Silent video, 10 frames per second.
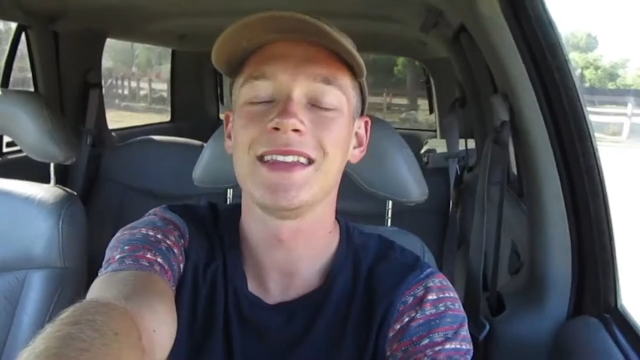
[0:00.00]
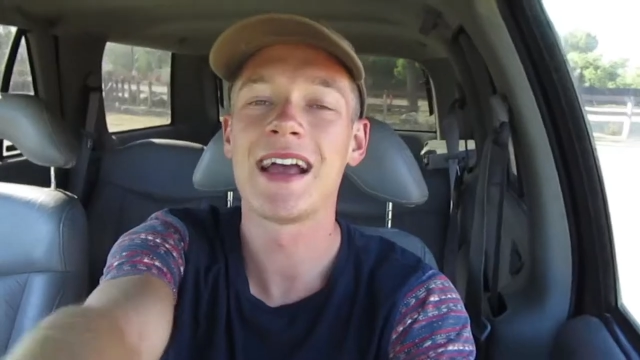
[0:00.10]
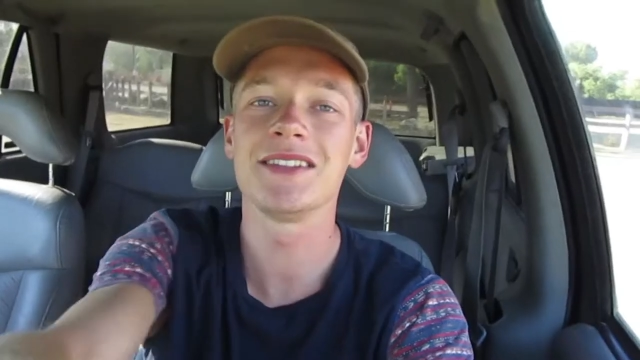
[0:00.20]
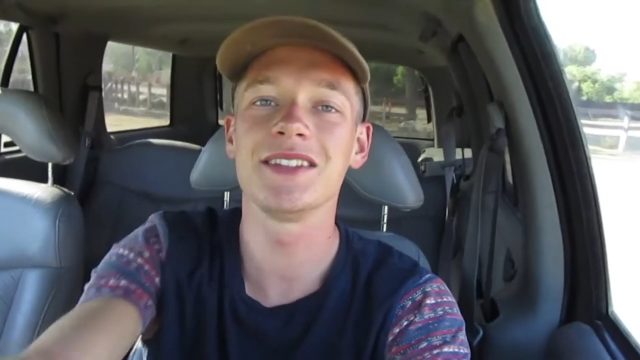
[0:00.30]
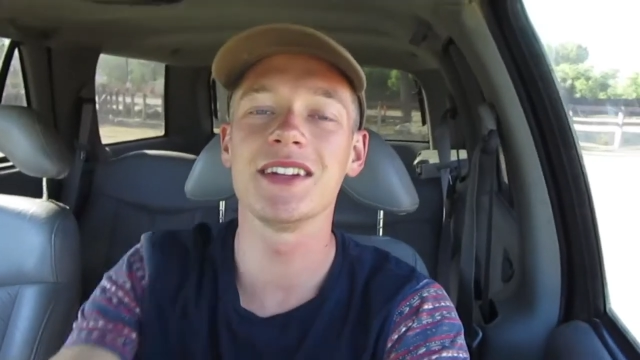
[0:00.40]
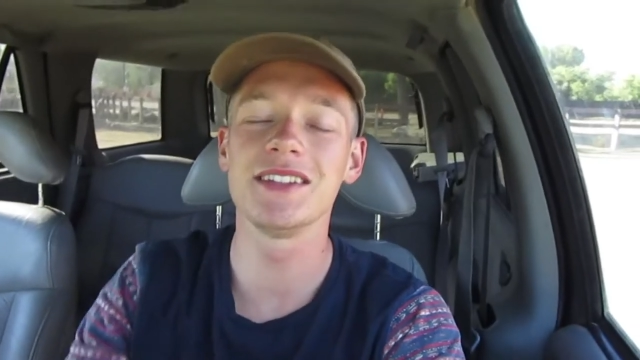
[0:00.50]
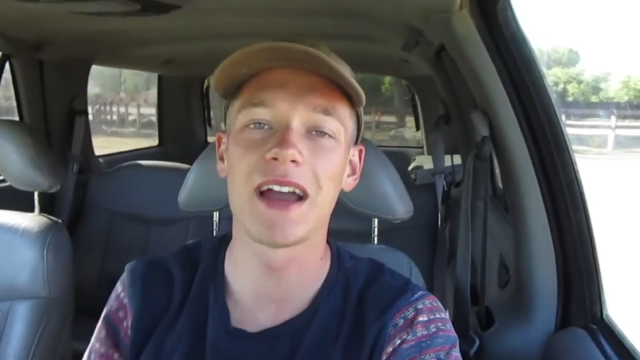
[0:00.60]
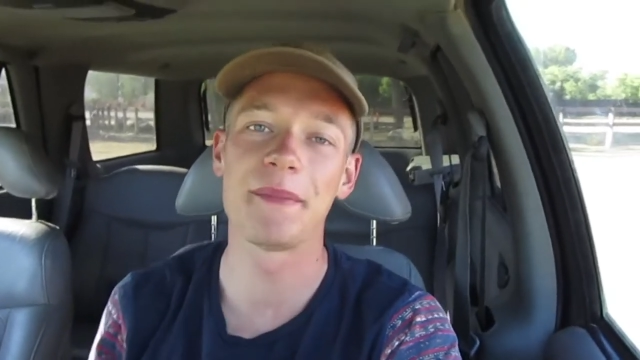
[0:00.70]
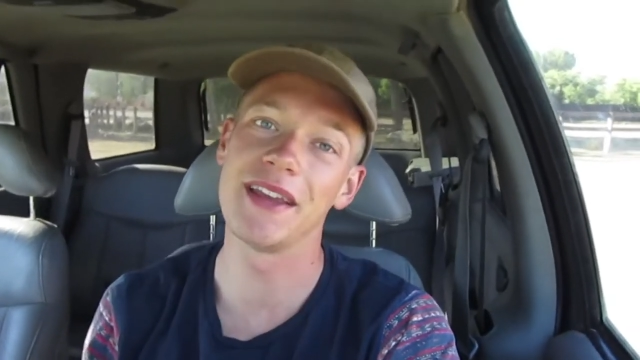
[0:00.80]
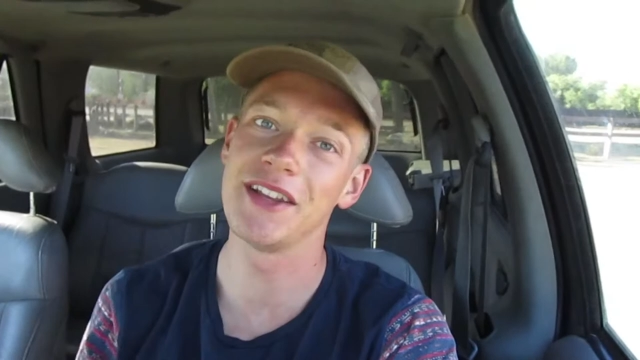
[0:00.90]
now's a good
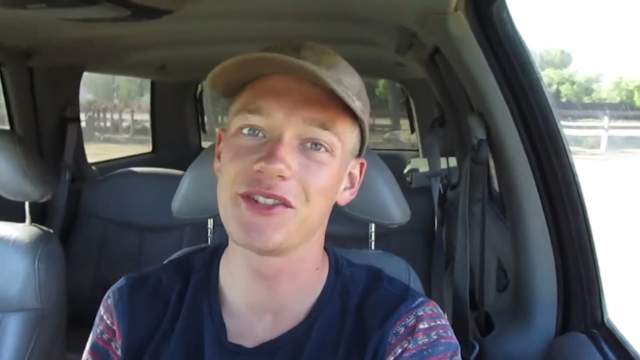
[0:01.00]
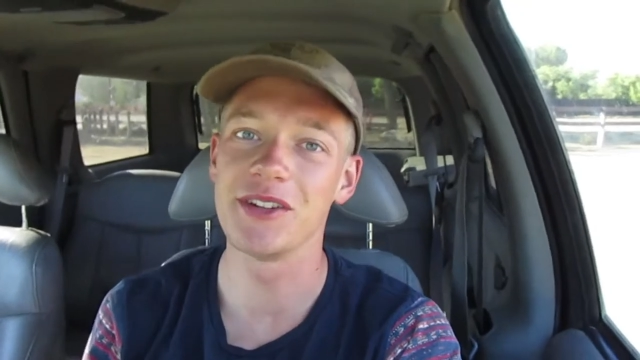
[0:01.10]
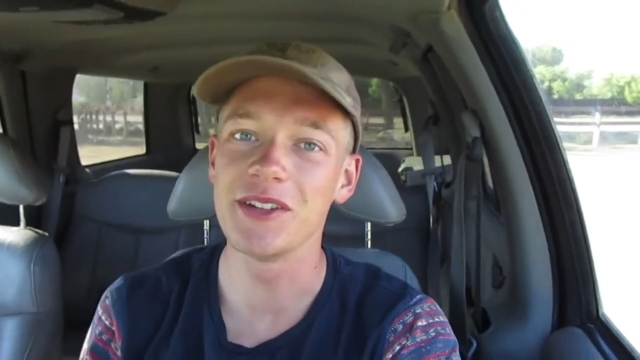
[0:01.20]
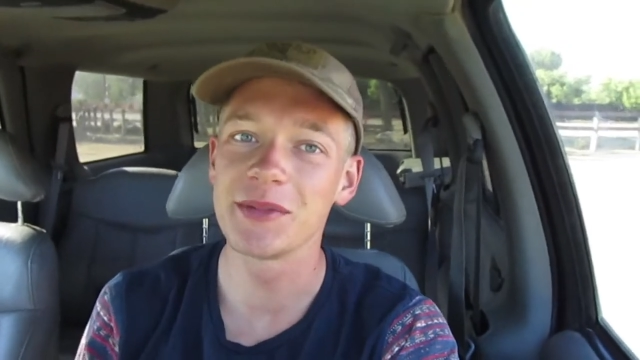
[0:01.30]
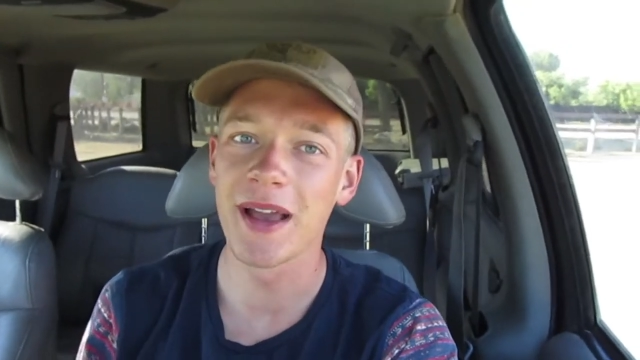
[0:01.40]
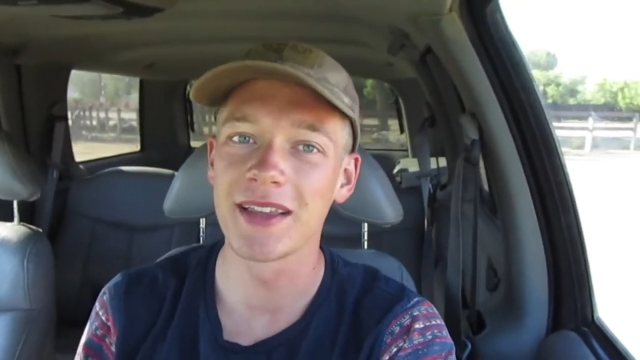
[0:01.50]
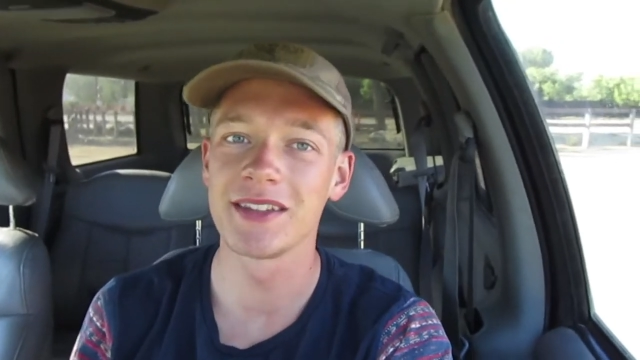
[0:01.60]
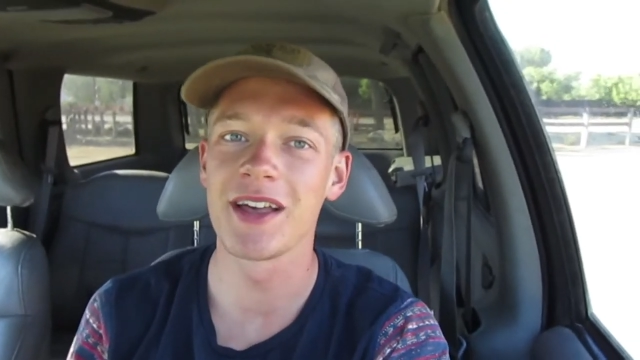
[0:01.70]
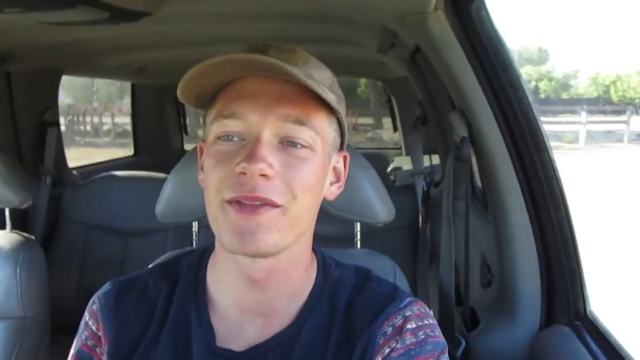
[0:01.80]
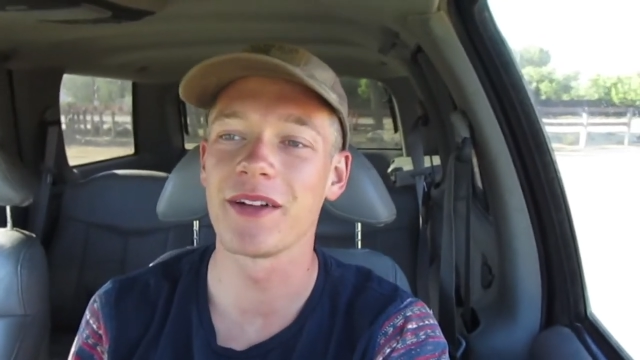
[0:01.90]
time to introduce
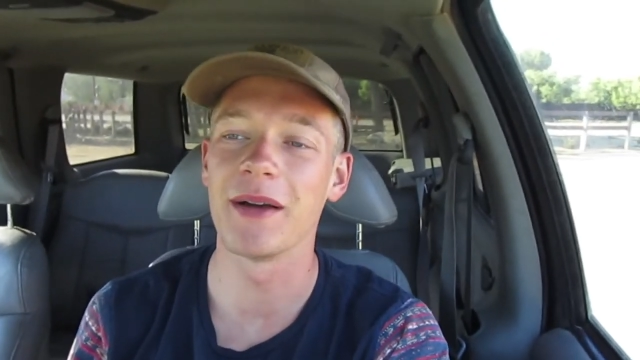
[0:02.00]
myself.